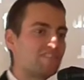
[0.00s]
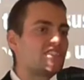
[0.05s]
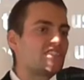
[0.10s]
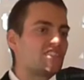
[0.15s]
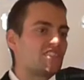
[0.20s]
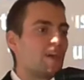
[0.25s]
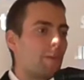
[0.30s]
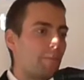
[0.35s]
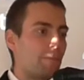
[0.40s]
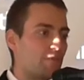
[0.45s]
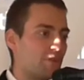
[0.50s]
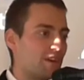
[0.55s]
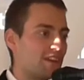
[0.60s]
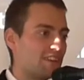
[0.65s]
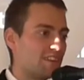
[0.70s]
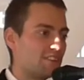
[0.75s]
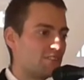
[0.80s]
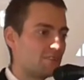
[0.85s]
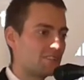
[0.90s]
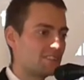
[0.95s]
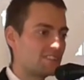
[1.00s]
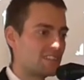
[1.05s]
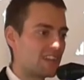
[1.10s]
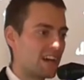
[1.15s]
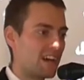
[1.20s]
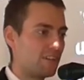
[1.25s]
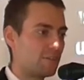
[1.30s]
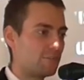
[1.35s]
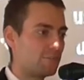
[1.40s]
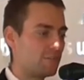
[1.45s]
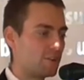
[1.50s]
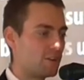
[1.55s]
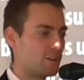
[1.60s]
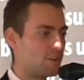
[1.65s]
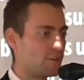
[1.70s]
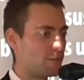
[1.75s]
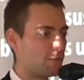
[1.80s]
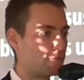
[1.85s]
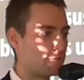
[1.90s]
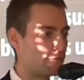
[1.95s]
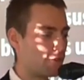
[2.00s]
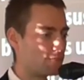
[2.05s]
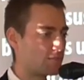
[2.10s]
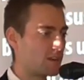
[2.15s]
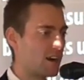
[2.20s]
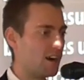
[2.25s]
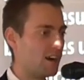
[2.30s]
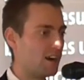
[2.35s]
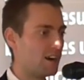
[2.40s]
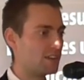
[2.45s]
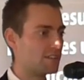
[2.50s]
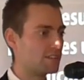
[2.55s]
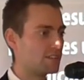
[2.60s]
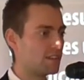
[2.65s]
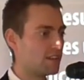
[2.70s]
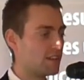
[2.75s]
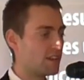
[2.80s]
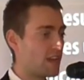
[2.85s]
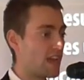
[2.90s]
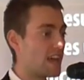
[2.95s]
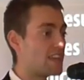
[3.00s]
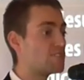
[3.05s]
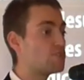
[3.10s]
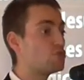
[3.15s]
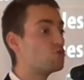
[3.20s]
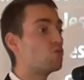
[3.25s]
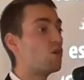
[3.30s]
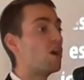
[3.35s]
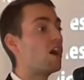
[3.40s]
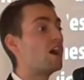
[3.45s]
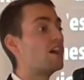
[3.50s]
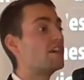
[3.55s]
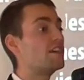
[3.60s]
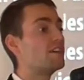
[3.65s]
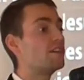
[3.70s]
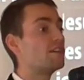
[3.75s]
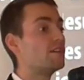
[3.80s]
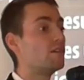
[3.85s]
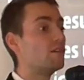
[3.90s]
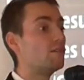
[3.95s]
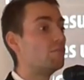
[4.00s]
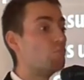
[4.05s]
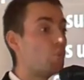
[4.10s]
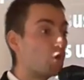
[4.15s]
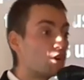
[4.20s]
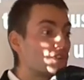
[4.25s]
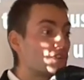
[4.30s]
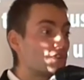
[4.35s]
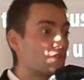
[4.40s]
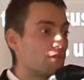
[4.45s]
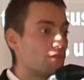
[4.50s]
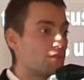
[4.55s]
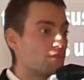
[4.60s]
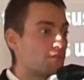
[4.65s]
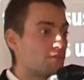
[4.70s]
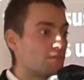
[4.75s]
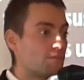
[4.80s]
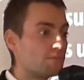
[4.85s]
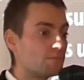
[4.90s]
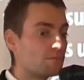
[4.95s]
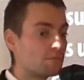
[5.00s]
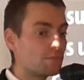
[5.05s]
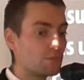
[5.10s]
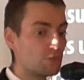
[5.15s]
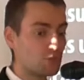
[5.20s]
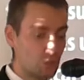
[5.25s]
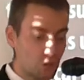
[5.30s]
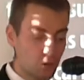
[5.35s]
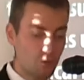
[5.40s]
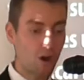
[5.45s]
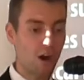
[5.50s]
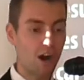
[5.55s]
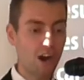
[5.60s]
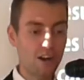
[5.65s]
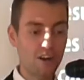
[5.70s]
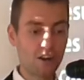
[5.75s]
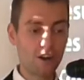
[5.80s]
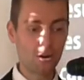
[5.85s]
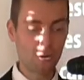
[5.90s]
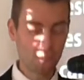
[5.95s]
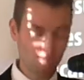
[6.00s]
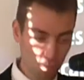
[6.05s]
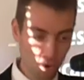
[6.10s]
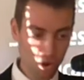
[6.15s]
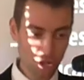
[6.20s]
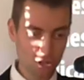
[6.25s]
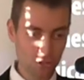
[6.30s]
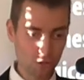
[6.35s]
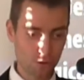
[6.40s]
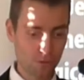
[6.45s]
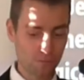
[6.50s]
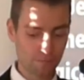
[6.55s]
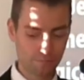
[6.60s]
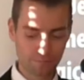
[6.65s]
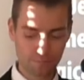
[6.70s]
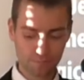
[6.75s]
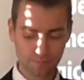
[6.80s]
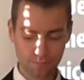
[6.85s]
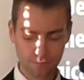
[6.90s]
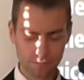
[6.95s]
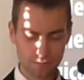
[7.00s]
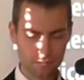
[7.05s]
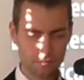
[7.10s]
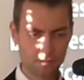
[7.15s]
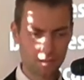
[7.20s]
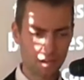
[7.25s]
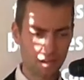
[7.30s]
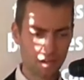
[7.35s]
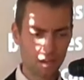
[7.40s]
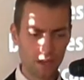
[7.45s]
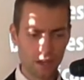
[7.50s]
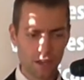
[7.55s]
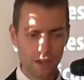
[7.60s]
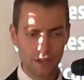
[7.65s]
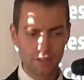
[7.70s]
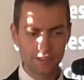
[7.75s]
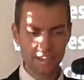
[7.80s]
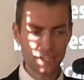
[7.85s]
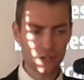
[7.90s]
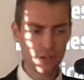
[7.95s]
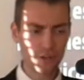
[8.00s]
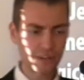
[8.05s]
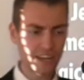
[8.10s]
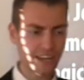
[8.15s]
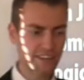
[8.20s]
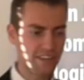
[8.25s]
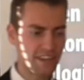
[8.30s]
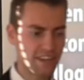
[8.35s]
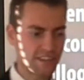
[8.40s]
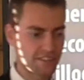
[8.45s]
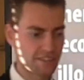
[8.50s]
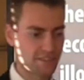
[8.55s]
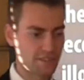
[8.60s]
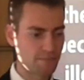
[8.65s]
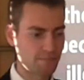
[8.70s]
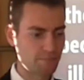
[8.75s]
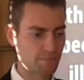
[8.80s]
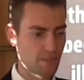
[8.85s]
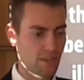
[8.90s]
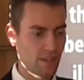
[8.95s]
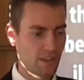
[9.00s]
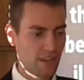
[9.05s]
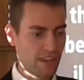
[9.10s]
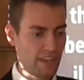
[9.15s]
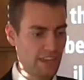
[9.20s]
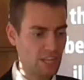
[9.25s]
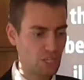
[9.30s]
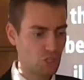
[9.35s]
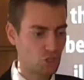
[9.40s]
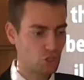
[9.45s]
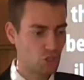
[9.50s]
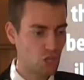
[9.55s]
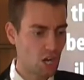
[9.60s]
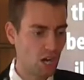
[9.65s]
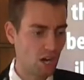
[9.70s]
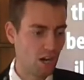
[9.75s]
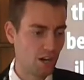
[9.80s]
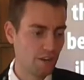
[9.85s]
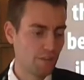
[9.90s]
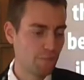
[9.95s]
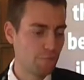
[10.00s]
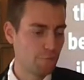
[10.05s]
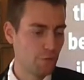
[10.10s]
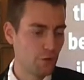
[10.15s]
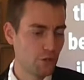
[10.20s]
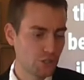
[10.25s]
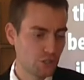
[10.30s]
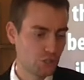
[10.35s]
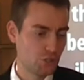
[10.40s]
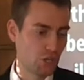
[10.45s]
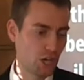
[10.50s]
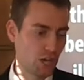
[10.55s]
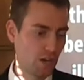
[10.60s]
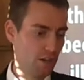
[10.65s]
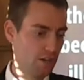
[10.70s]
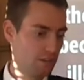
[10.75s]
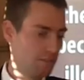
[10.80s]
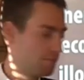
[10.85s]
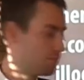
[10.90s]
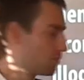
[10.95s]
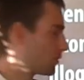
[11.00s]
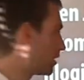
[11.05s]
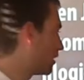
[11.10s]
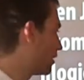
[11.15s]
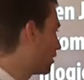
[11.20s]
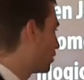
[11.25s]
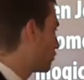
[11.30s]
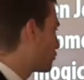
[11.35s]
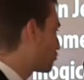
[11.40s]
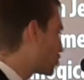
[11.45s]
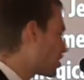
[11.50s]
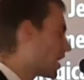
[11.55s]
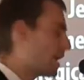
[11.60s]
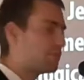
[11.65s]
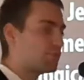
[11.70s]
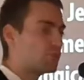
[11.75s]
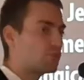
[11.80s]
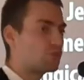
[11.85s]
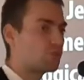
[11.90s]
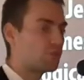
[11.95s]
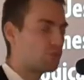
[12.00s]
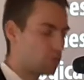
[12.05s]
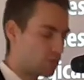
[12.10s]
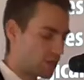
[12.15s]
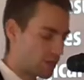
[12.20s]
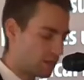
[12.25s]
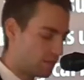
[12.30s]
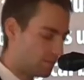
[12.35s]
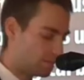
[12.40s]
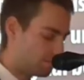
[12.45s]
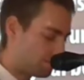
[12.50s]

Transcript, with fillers: separated yourself from God and you are mortal. You are mortal. Take a look at this. In John, 1 John, chapter 3,